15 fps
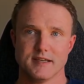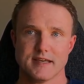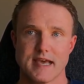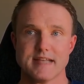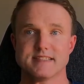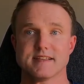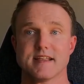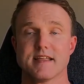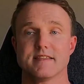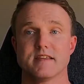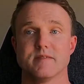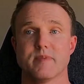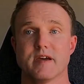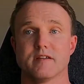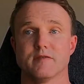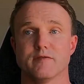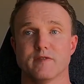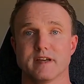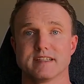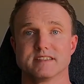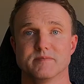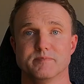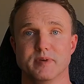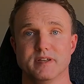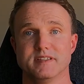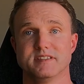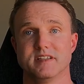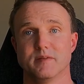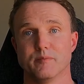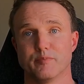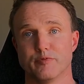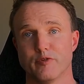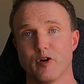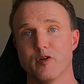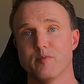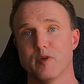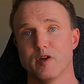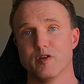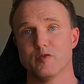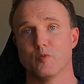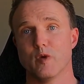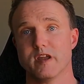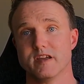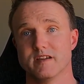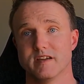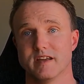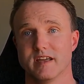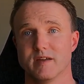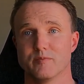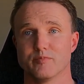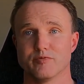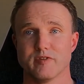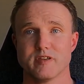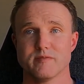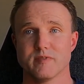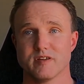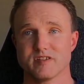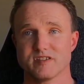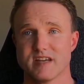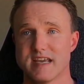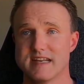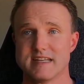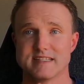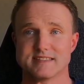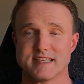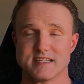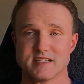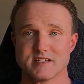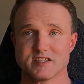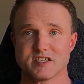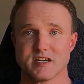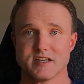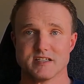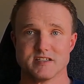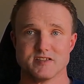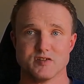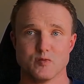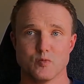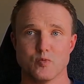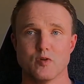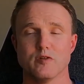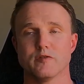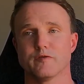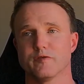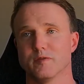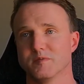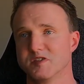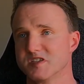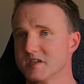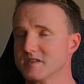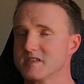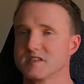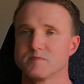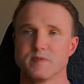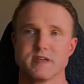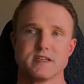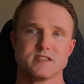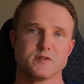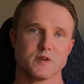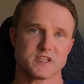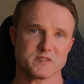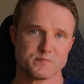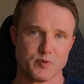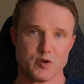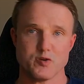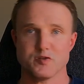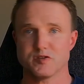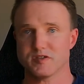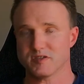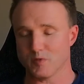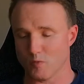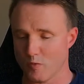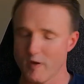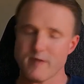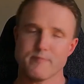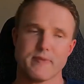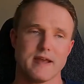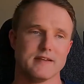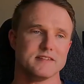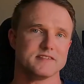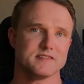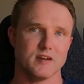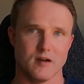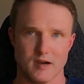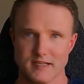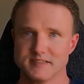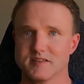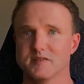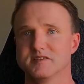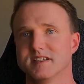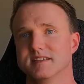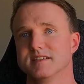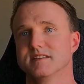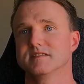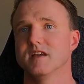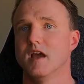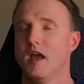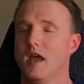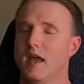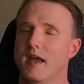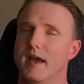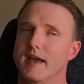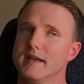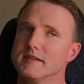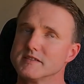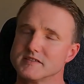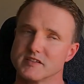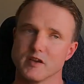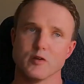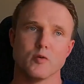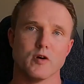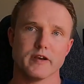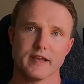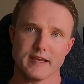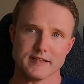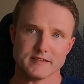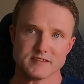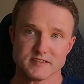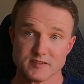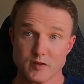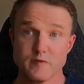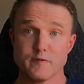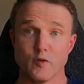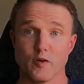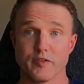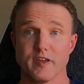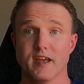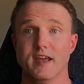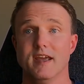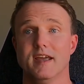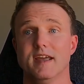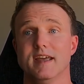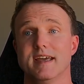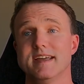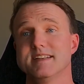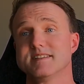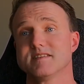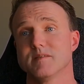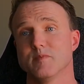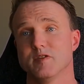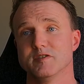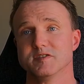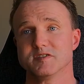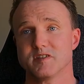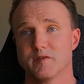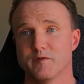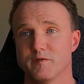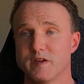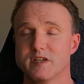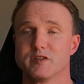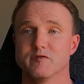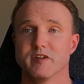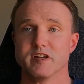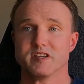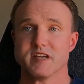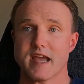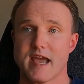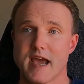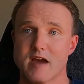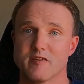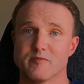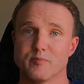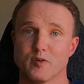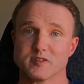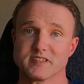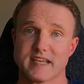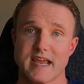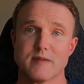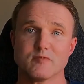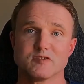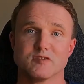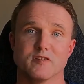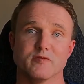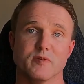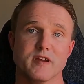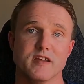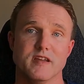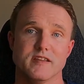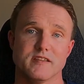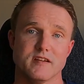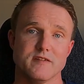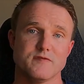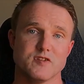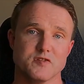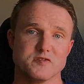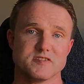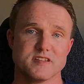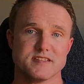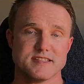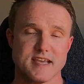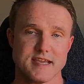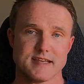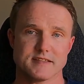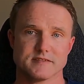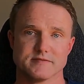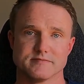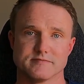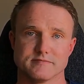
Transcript: Add to that the amount of flexibility in Pro mode, where you can get pretty much any setting changes you want, from shutter speed to exposure to white balance to ISO settings, and so on and so forth. It's the most feature-rich out-of-box camera software that I've used to date.